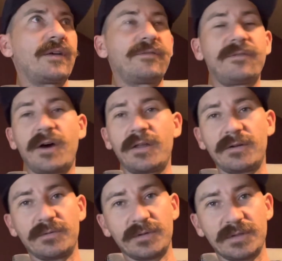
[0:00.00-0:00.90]

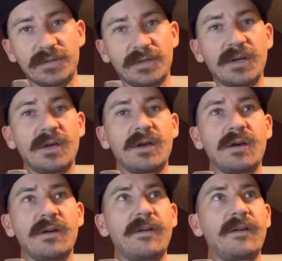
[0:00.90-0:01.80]
father was
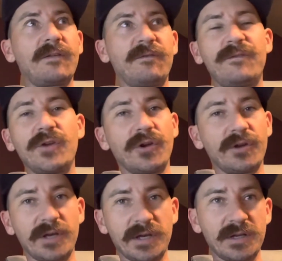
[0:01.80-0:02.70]

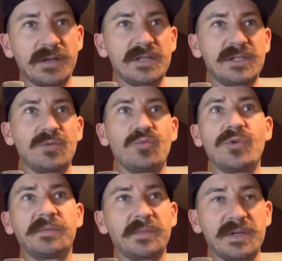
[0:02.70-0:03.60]
infuriated as he
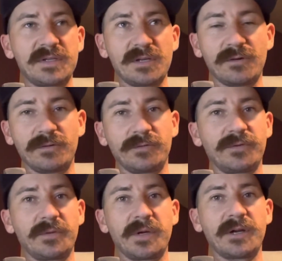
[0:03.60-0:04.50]
ripped my cell phone
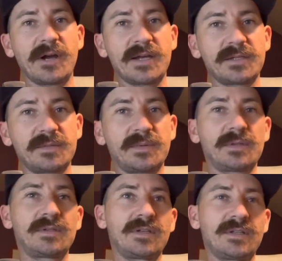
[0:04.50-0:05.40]
from my grasp.
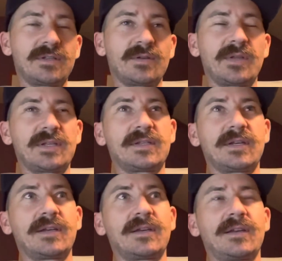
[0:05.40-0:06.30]
And so it's
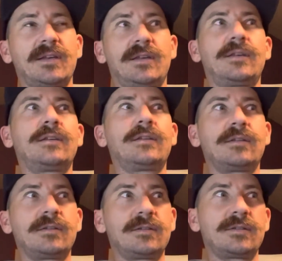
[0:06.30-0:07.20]

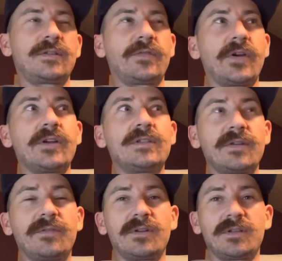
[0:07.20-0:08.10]
a very
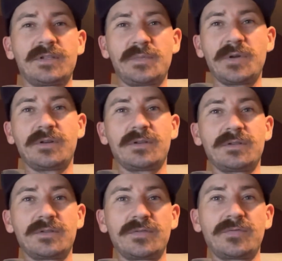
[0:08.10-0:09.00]
different
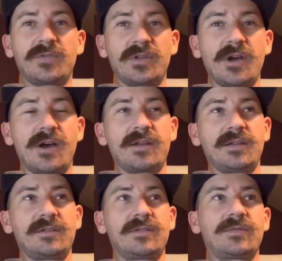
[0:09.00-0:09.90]
experience for the
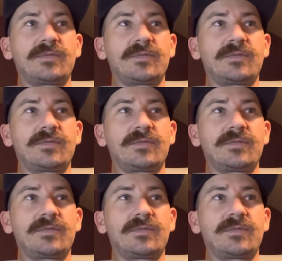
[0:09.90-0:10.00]
audience,